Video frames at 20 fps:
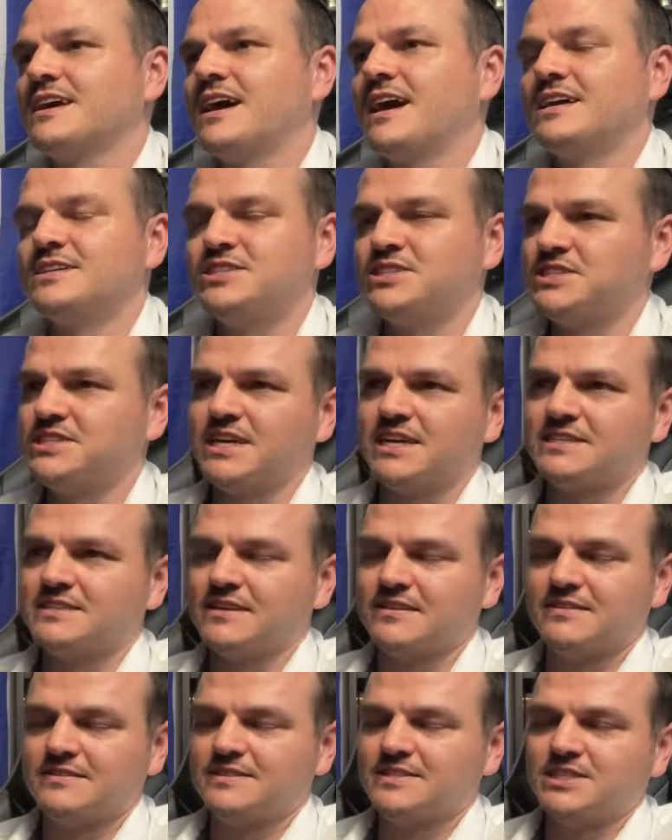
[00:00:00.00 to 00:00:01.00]
she says
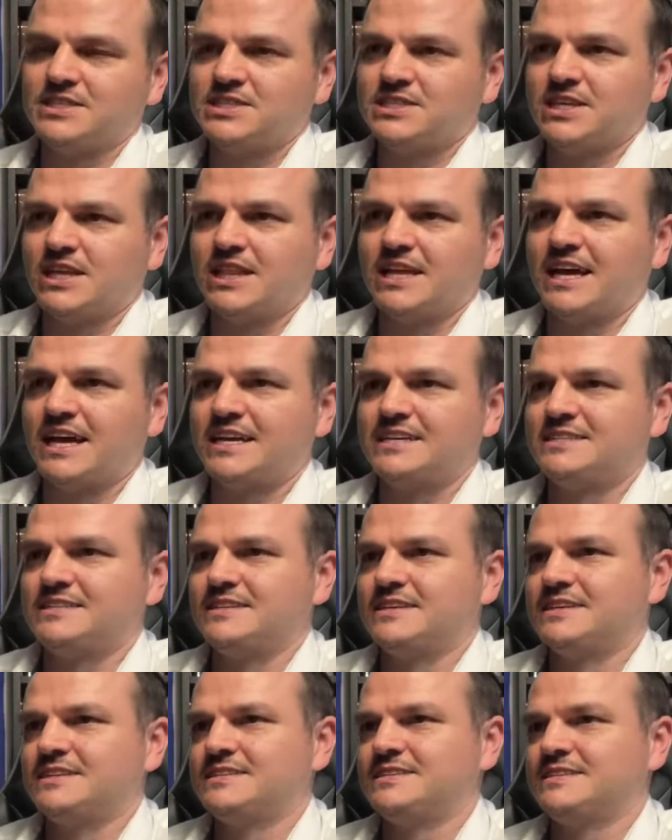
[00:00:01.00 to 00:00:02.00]
that she still has
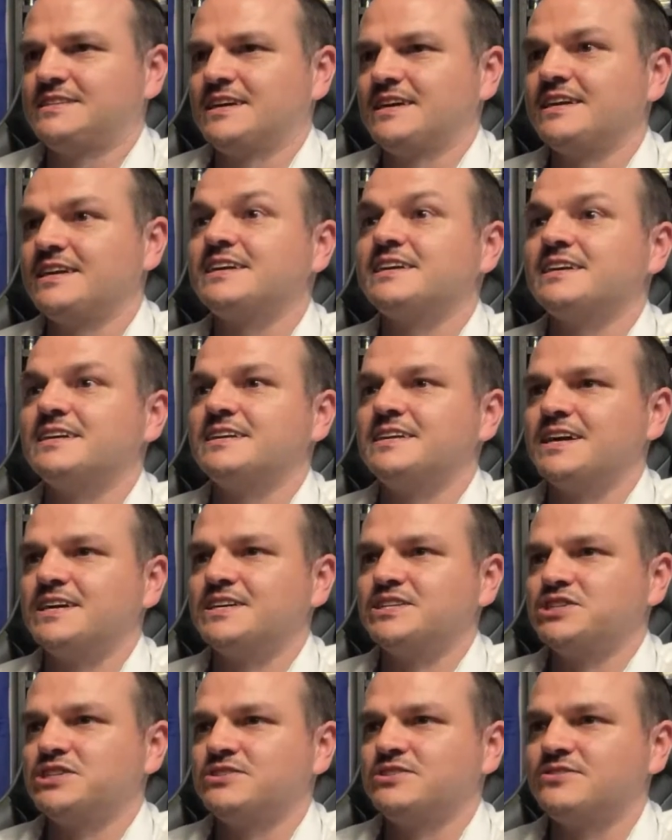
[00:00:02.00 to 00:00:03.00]
this
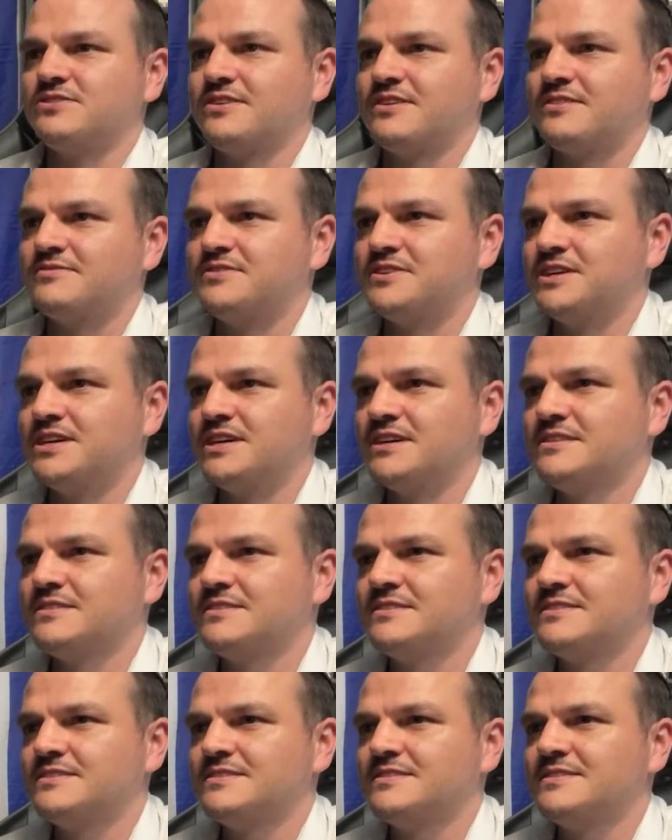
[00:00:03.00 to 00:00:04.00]
inclination to convert,
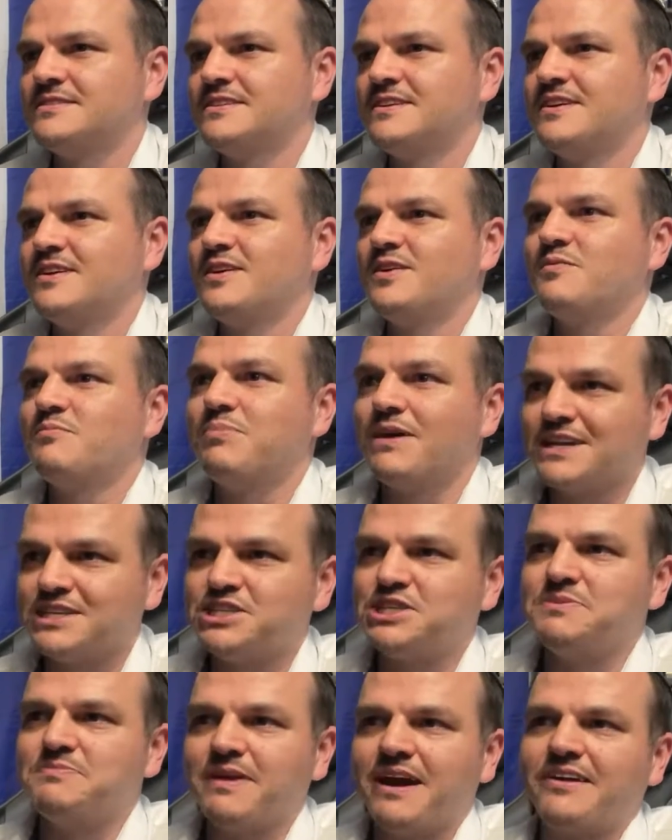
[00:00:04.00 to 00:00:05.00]
but
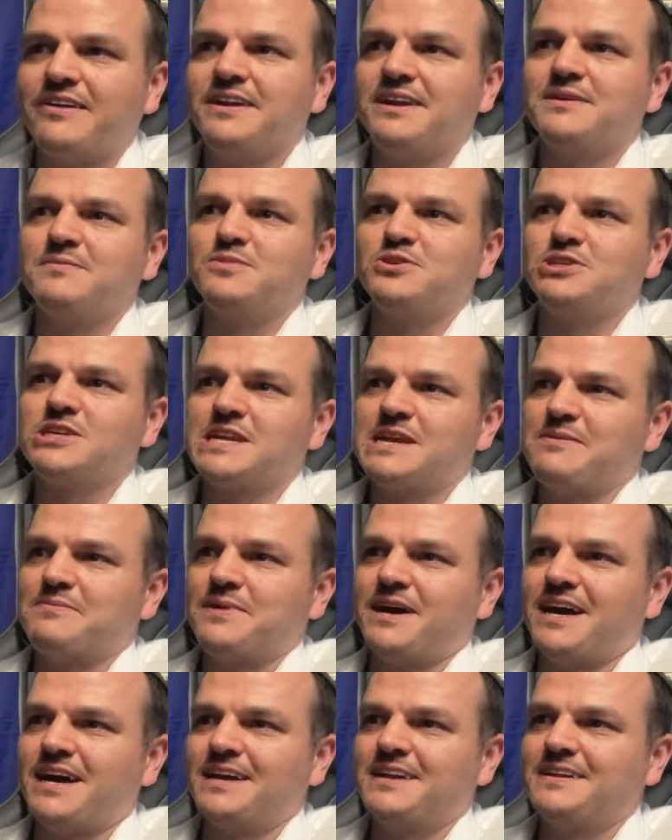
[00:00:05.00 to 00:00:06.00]
she married a Muslim
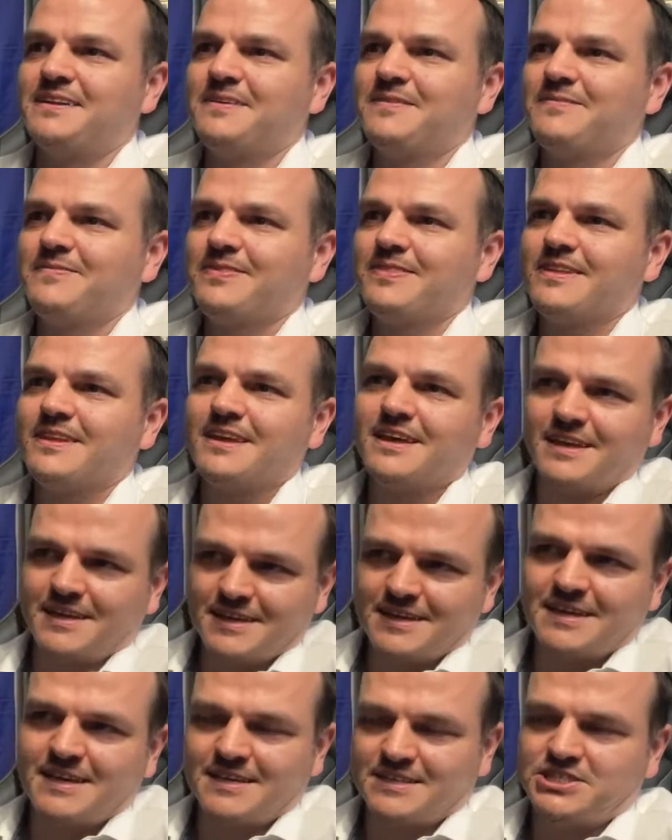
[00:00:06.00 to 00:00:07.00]
man.
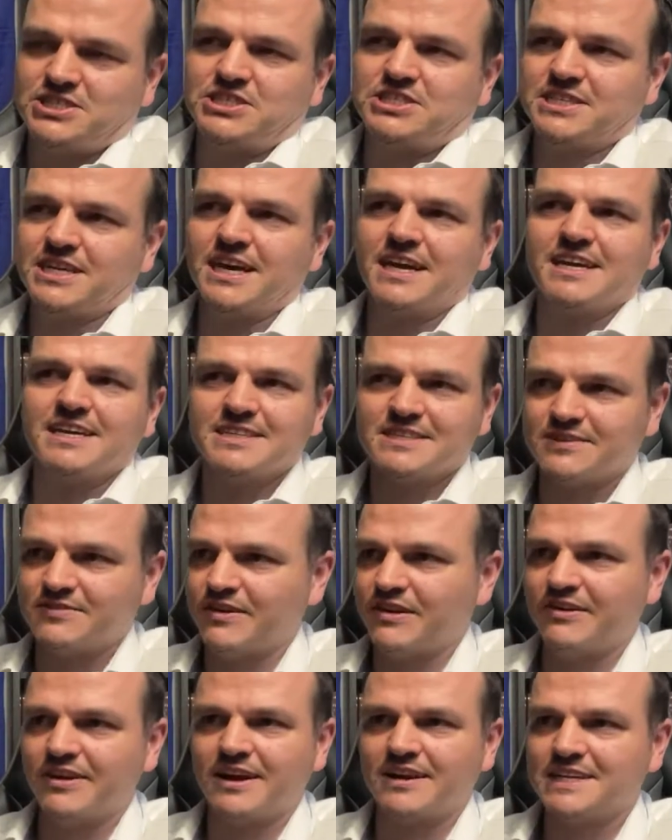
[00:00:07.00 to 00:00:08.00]
She's saying he's a
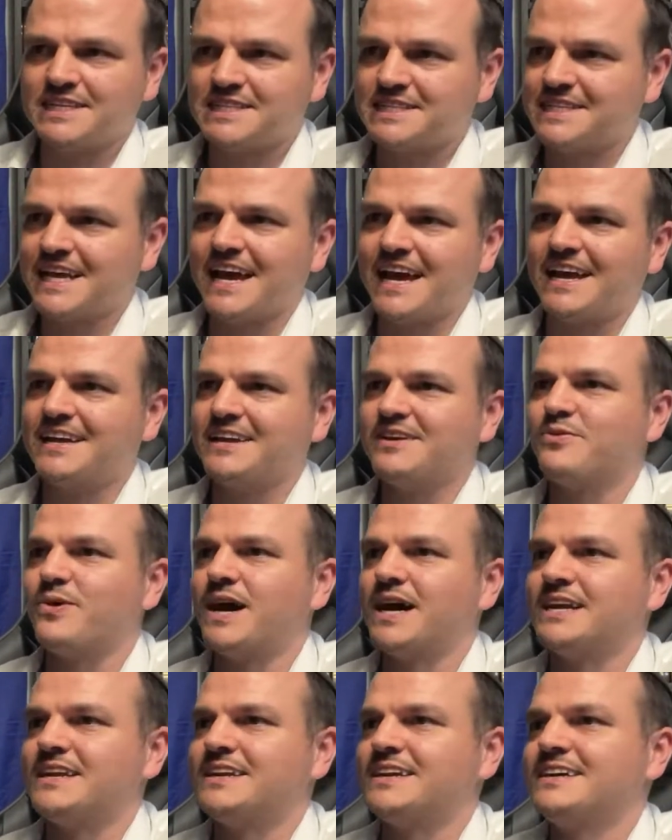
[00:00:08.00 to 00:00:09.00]
very understanding
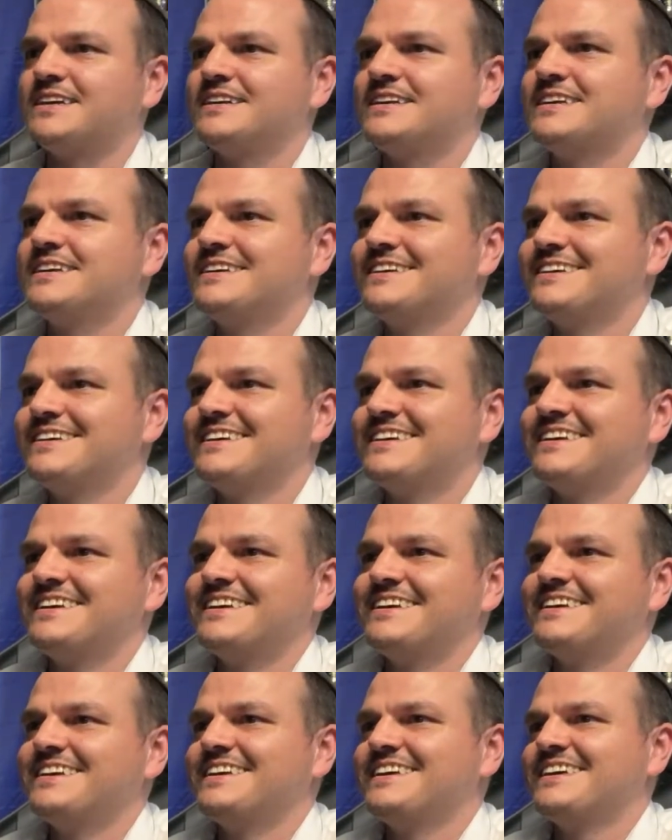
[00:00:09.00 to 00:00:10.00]
one,
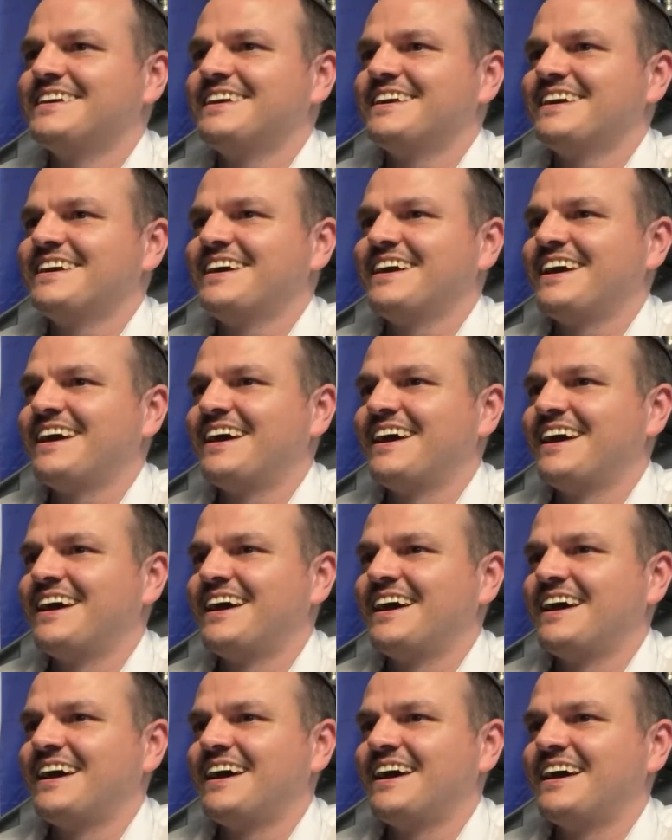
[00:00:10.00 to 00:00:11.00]

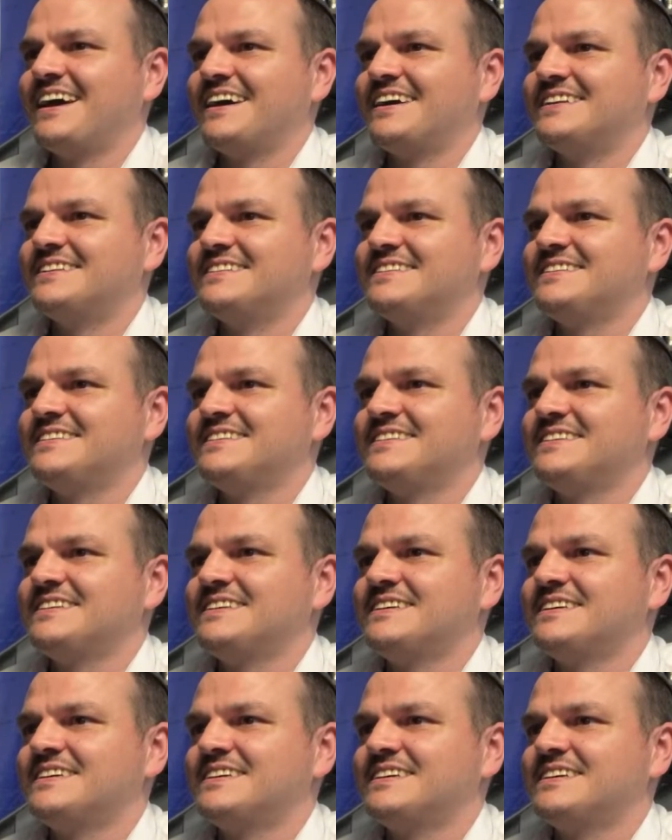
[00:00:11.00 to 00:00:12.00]
and
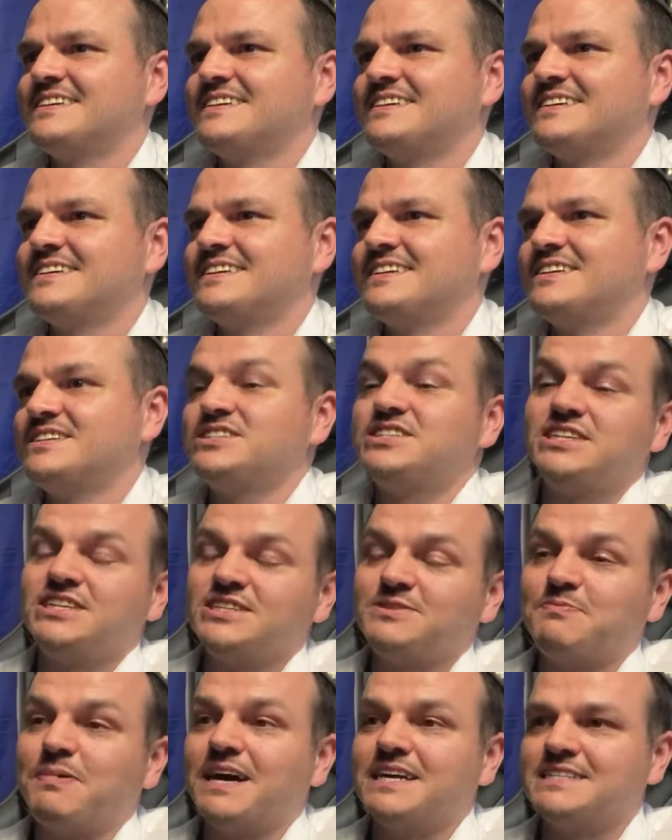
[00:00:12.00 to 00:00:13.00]
she's
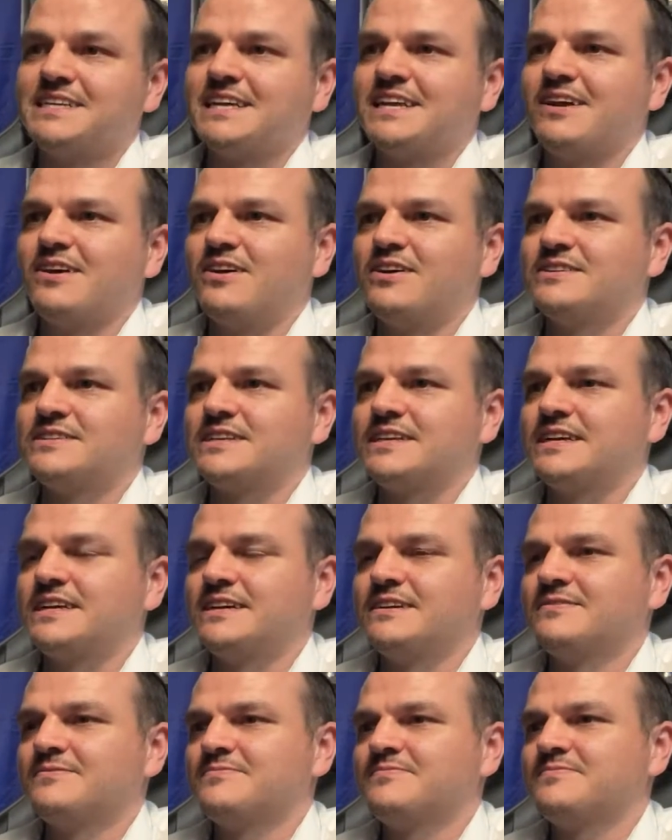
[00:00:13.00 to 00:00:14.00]
basically asking,